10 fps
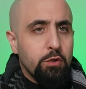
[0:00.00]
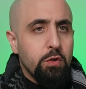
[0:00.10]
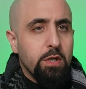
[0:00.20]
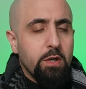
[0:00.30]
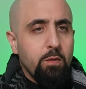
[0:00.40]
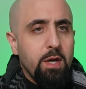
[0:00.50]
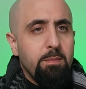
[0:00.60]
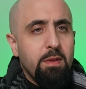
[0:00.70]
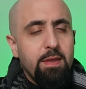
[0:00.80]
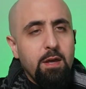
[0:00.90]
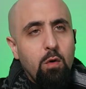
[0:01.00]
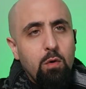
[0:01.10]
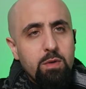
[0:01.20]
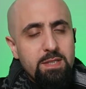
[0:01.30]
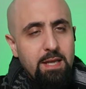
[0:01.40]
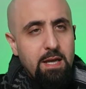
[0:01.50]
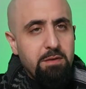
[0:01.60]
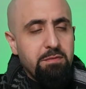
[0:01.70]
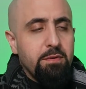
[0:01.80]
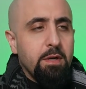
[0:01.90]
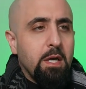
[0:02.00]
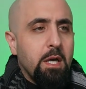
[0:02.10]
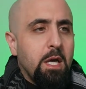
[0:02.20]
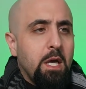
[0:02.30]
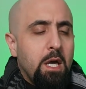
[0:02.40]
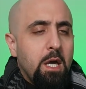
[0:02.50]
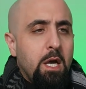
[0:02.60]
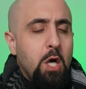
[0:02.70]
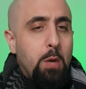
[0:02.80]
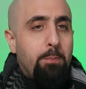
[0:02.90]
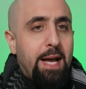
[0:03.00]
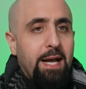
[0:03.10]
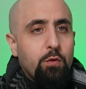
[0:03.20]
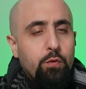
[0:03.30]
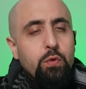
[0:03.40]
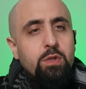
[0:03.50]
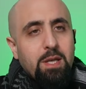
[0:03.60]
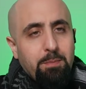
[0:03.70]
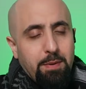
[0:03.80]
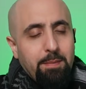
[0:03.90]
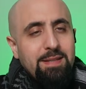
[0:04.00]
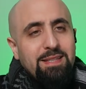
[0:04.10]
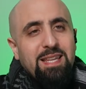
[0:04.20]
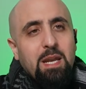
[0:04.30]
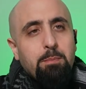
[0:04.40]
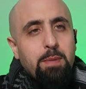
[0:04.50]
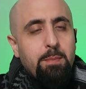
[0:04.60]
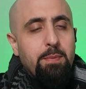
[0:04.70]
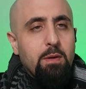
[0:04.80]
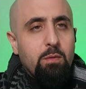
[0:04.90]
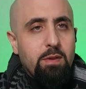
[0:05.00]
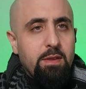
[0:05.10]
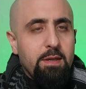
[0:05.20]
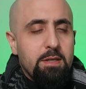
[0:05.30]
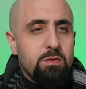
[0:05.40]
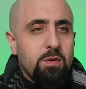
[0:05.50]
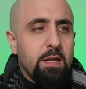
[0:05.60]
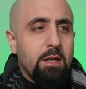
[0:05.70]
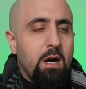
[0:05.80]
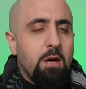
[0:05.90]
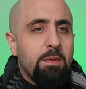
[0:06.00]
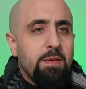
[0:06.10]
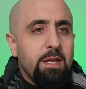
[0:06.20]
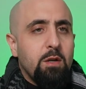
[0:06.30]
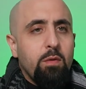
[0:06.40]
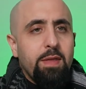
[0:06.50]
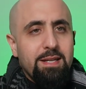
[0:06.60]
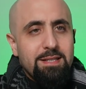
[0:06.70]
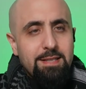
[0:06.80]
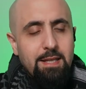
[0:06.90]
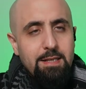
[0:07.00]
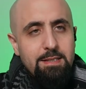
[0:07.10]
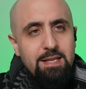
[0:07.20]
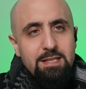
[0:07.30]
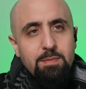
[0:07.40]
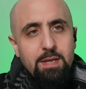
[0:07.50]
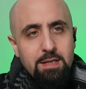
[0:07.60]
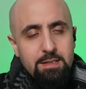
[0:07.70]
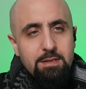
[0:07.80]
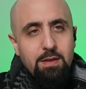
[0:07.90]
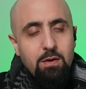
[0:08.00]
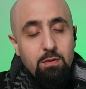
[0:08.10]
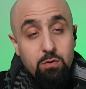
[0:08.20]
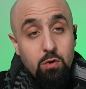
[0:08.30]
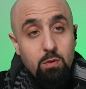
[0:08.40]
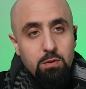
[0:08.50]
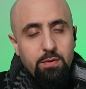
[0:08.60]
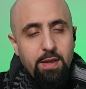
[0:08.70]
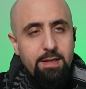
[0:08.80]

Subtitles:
took it away, but they always have a back route to implement it. And people within the Israeli army, they know that it still exists because they're told